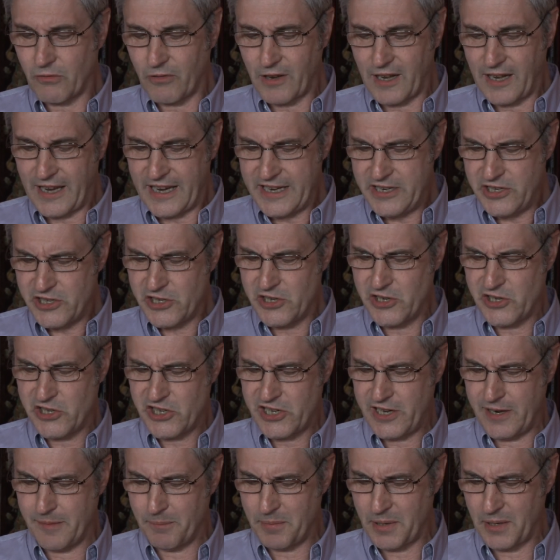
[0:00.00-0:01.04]

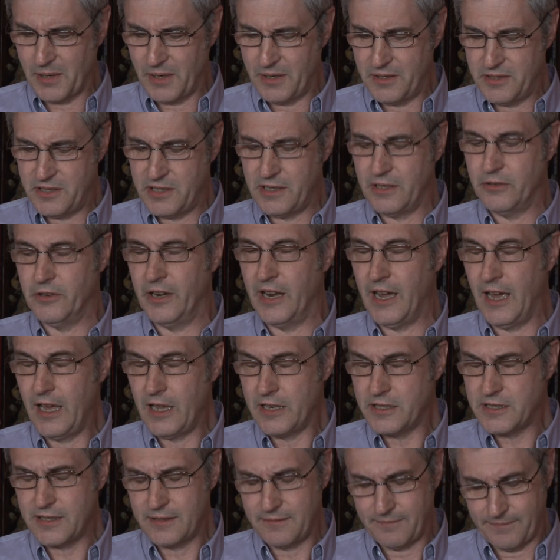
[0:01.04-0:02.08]
relationship, do you
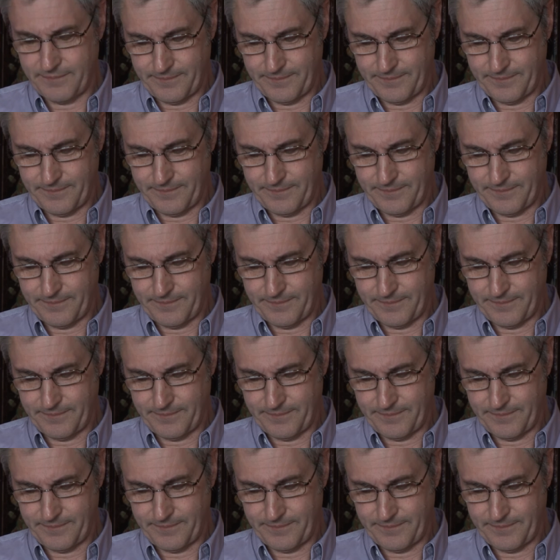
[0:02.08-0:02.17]
not?